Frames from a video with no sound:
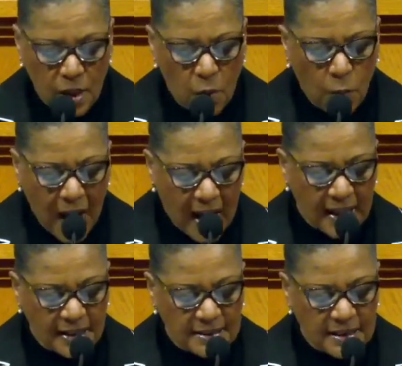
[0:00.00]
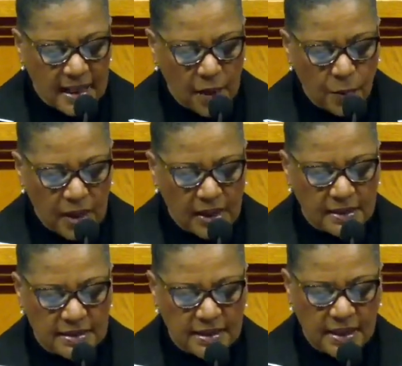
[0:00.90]
Why is it that we can
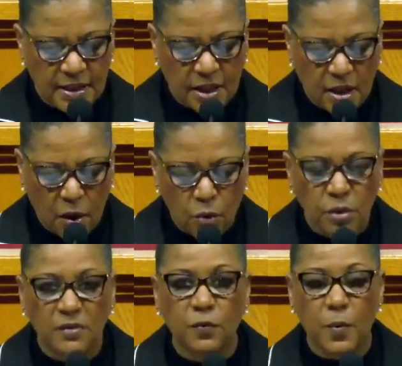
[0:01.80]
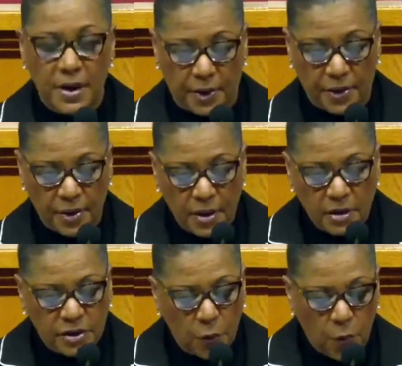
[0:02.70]
sit in the cold of winter
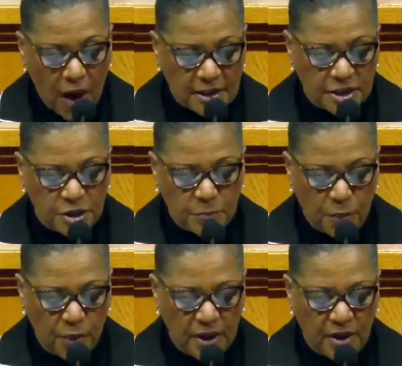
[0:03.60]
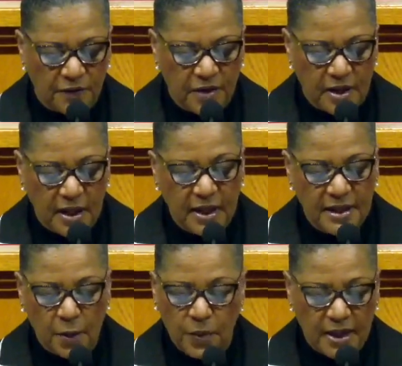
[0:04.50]
to watch a sporting event,
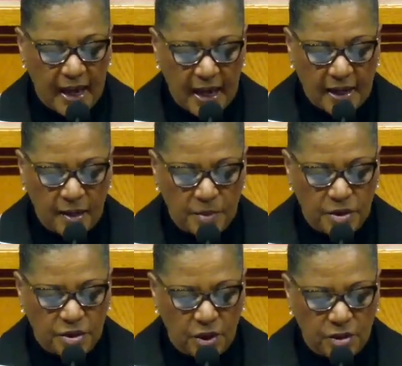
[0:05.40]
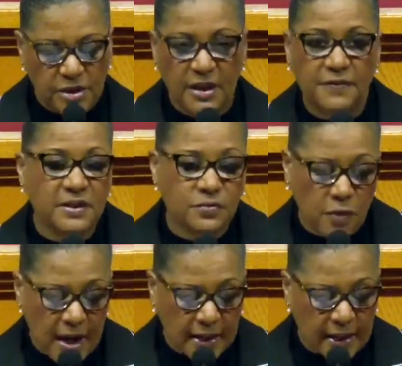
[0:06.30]
yet we can't come to church if it's
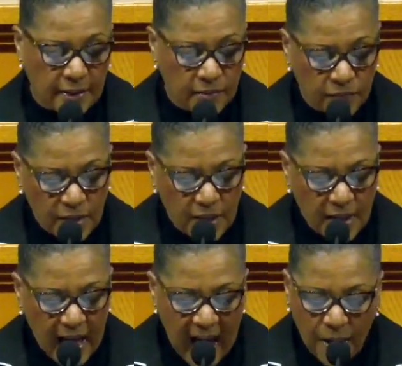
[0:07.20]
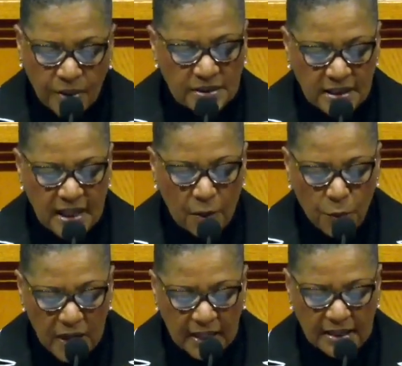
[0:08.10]
raining? How is it that
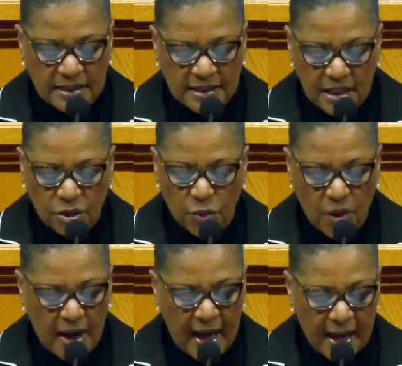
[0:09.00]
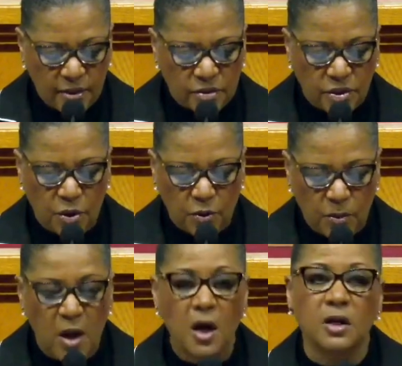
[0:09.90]
we can sit through a hailstorm
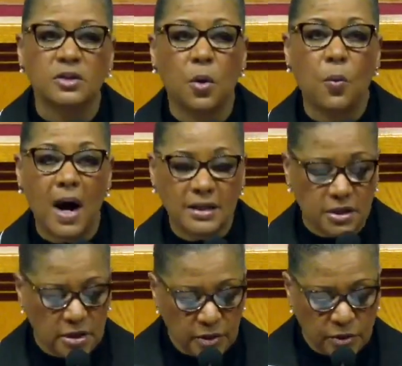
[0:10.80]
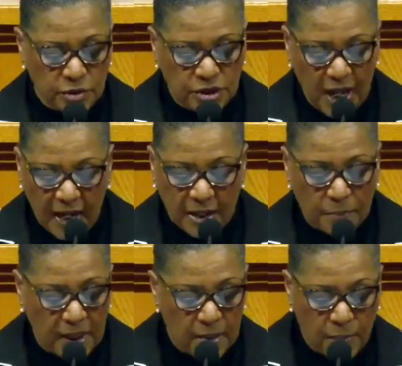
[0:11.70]
to watch little Johnny
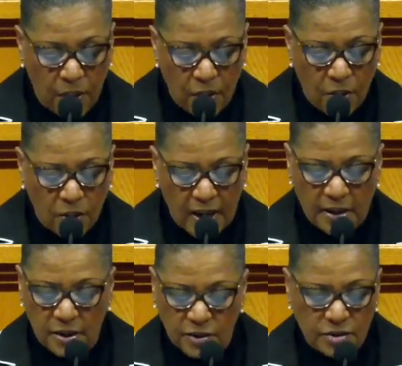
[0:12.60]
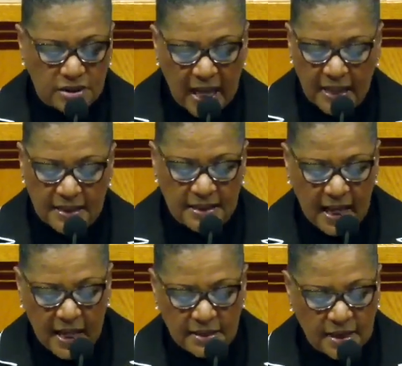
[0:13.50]
play ball and little Sally
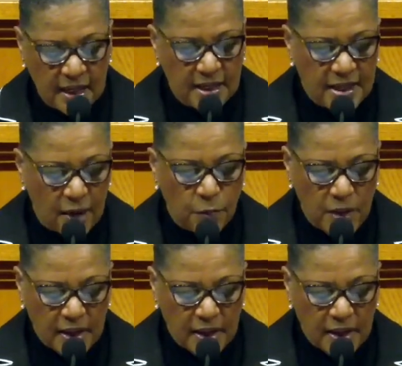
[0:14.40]
dance, yet we,